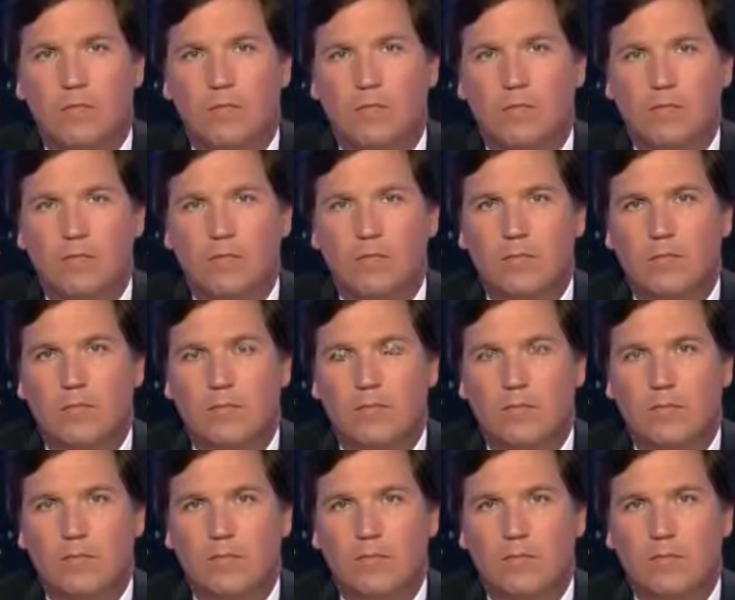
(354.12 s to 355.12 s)

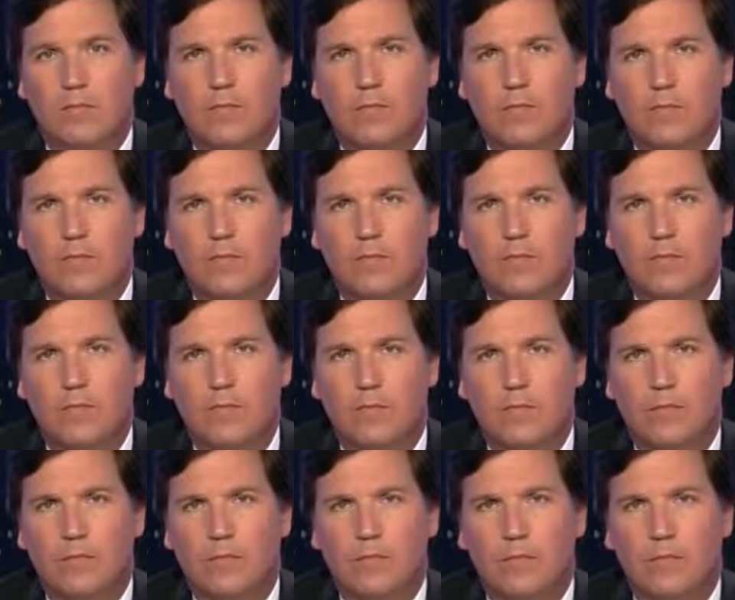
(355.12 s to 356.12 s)

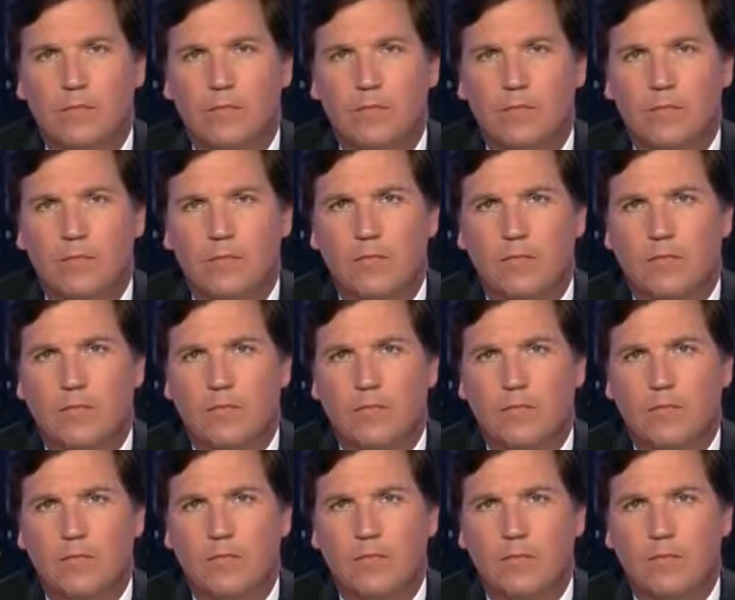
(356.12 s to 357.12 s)

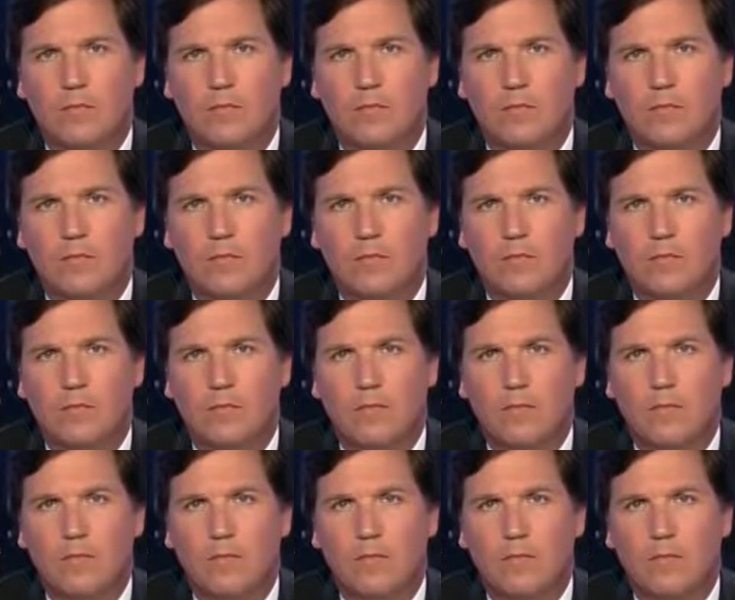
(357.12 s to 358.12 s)

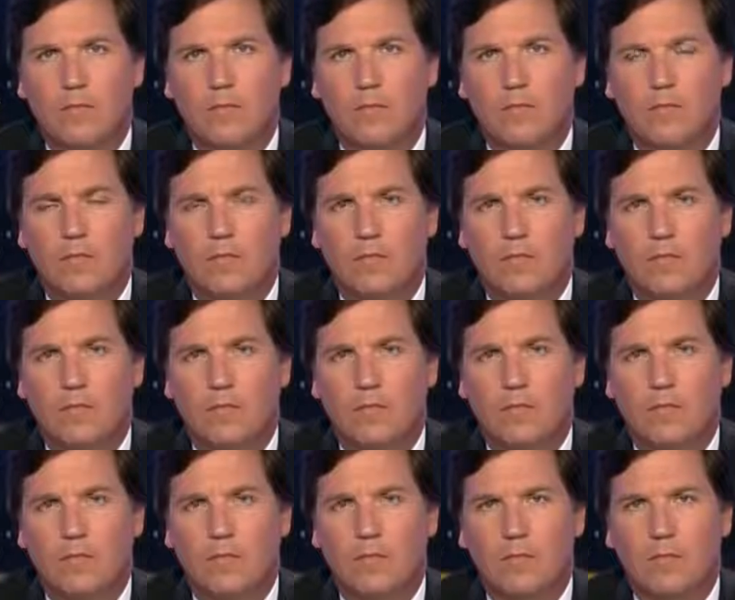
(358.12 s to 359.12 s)

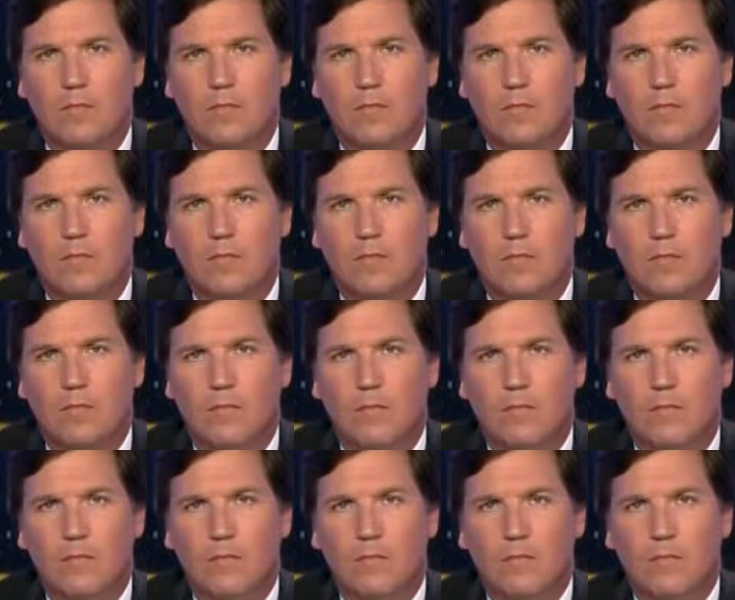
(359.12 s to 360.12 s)

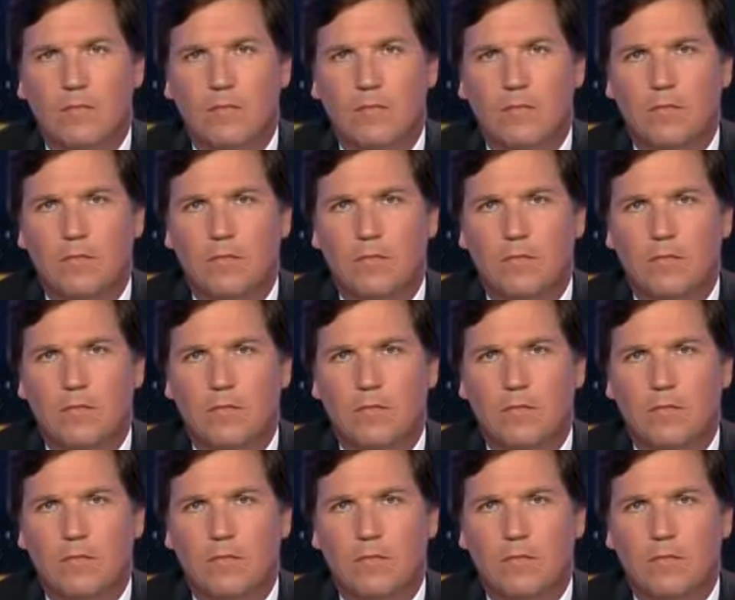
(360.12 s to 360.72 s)
The person shown says nothing.